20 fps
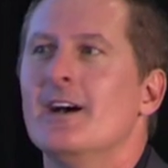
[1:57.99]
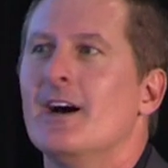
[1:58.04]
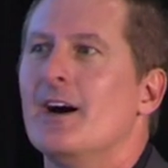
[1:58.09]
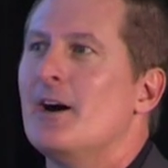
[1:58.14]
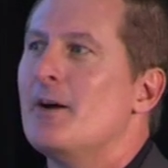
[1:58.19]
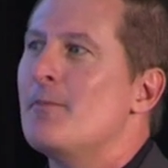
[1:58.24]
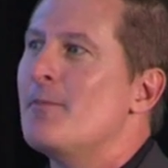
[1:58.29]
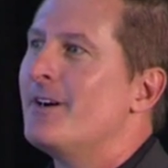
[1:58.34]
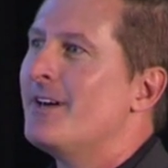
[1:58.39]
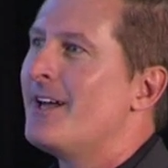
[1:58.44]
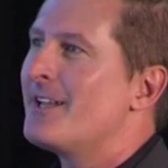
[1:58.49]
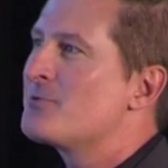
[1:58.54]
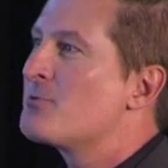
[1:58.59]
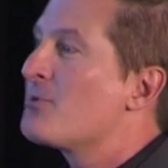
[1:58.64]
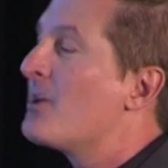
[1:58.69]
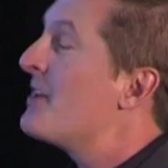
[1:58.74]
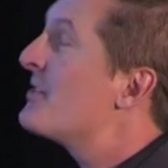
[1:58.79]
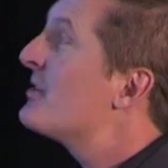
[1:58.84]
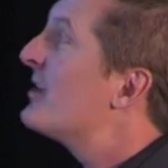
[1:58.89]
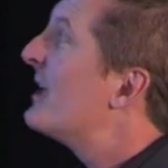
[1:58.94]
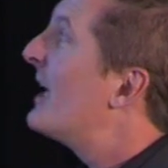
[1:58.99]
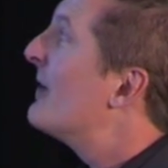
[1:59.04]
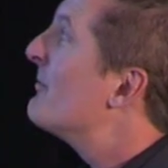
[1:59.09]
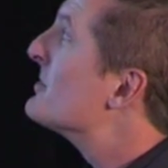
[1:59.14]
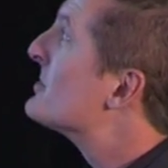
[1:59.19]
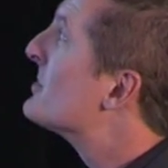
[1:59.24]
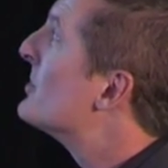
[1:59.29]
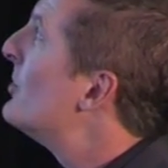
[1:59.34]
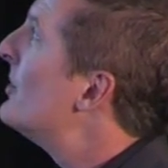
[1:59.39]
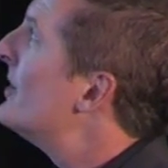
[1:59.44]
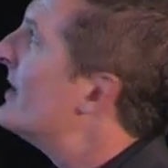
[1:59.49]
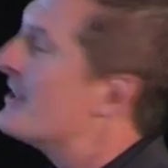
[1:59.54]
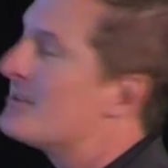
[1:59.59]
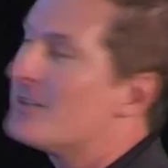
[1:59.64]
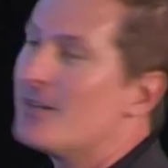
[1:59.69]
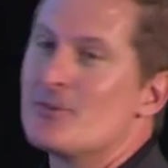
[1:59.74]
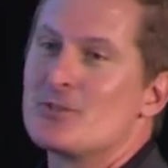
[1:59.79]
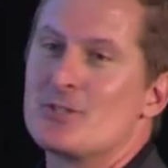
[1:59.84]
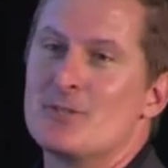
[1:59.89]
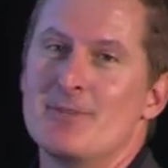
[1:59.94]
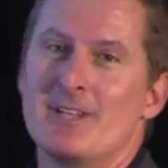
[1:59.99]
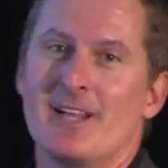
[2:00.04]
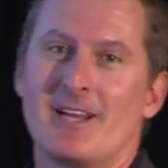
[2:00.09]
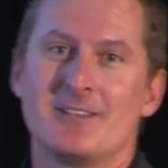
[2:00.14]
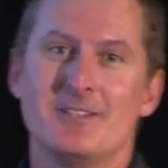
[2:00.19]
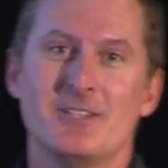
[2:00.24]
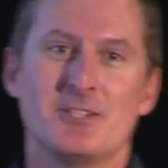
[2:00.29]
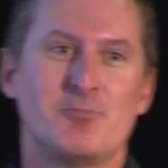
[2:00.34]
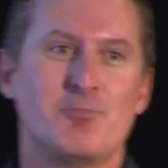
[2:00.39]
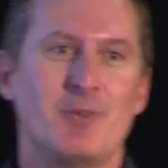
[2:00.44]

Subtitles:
That's where I thought I was going. I thought it was going to be like this,